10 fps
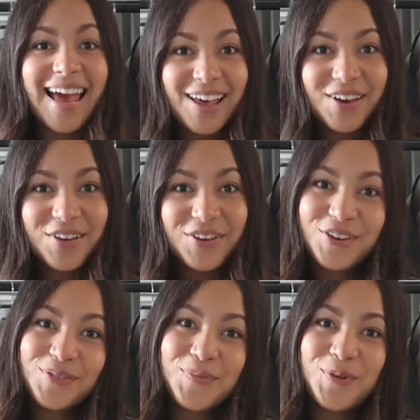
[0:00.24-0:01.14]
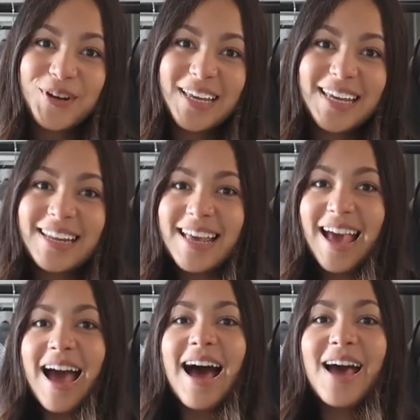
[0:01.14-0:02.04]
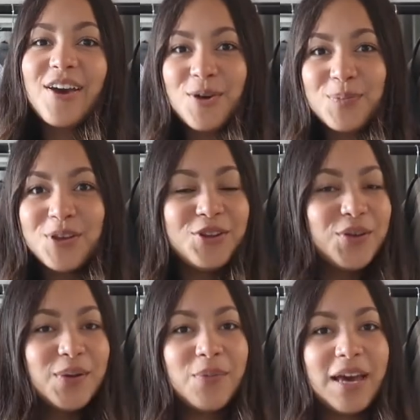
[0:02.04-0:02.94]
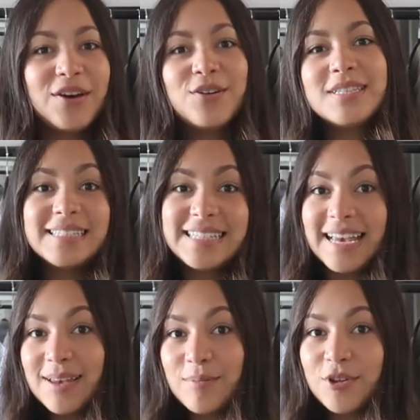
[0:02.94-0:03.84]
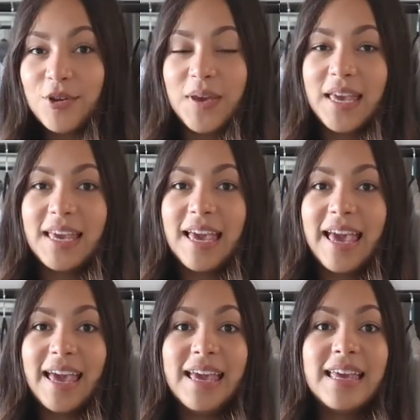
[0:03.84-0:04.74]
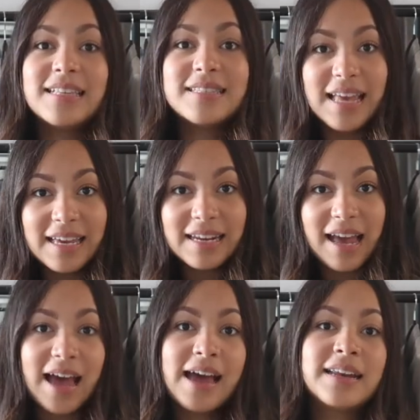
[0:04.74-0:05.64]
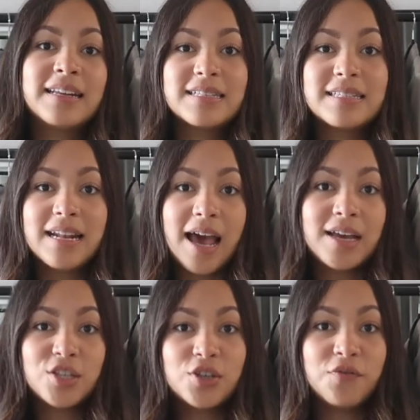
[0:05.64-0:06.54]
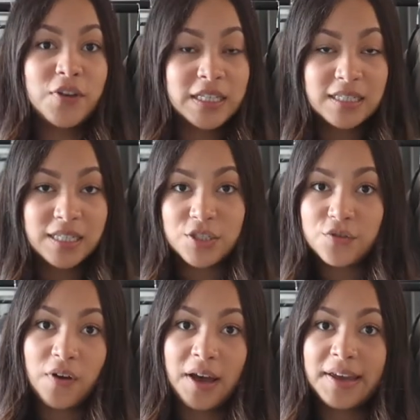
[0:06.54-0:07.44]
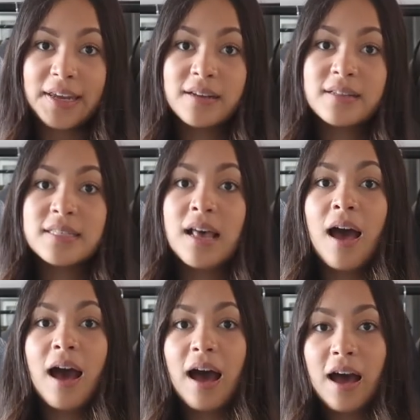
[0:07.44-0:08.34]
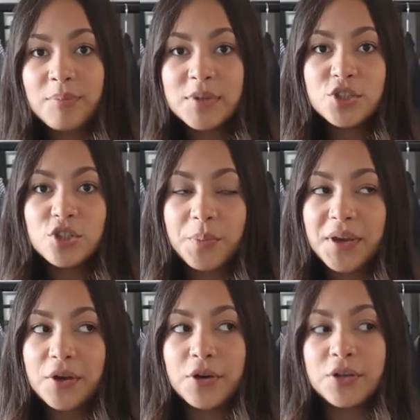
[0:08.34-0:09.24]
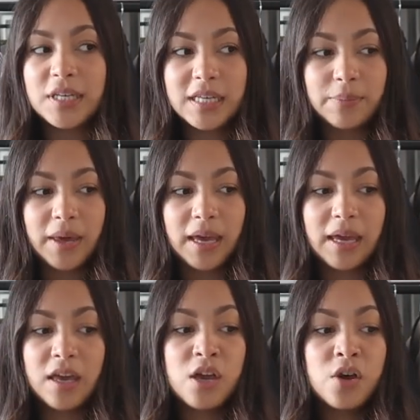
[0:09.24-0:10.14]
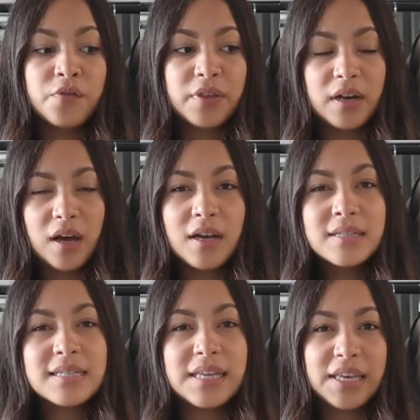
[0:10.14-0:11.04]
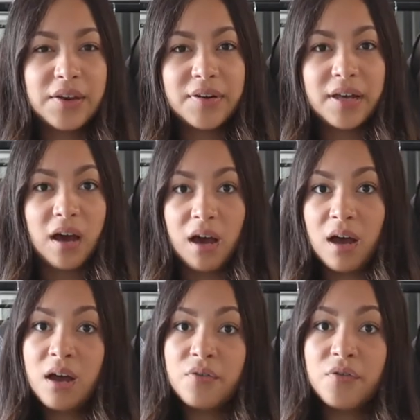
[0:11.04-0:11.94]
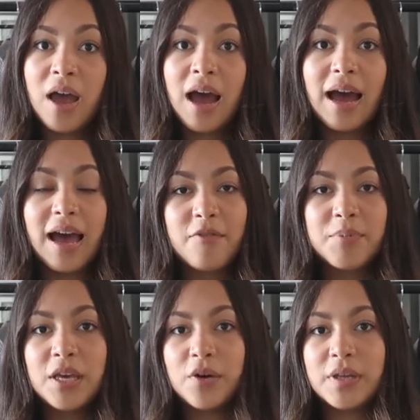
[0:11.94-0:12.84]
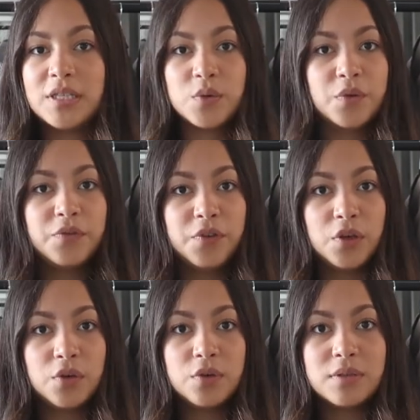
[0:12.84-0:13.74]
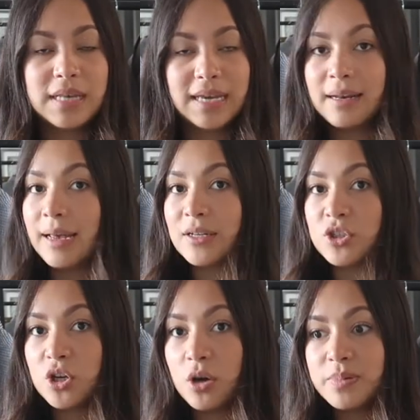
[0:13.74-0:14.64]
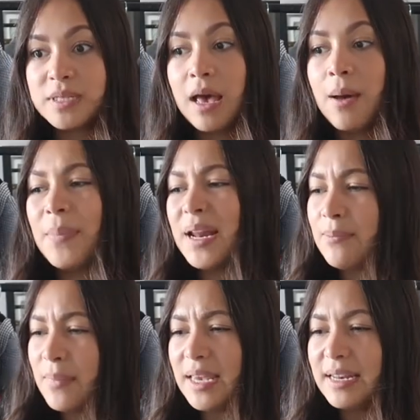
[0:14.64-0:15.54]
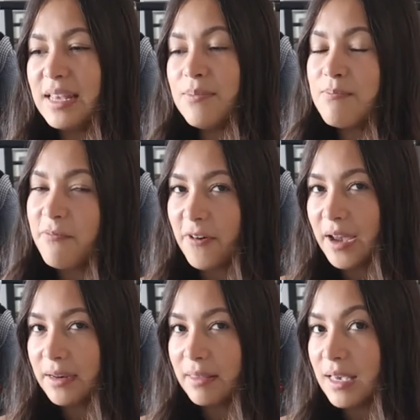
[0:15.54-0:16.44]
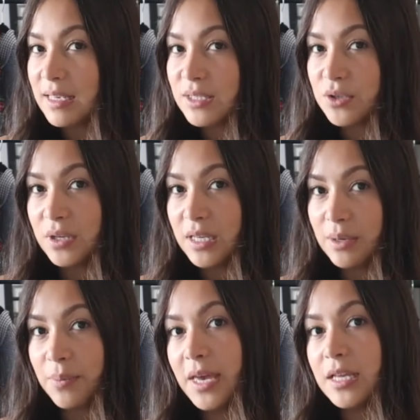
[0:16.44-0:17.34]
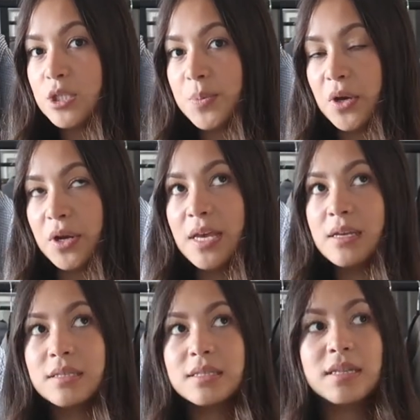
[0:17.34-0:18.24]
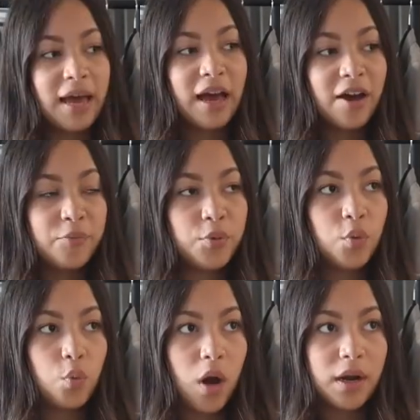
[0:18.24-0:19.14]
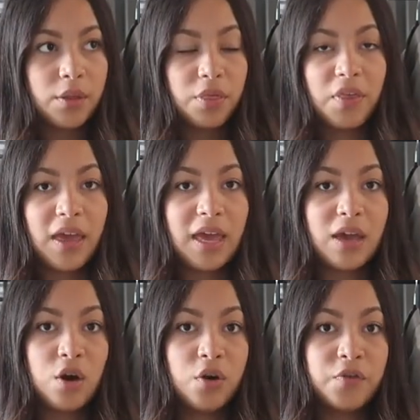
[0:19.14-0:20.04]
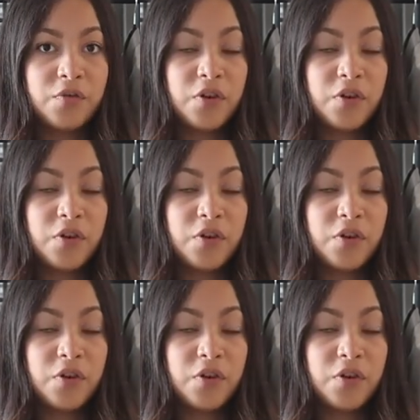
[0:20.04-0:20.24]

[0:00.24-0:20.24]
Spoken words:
Hello, good morning. I hope that you're doing well. Today I'm doing a secondhand slash vintage finds. I have been shopping on eBay for the last year and a half. I have been going to a few secondhand shops, but I mainly find things on eBay, to be honest. I have bought one thing off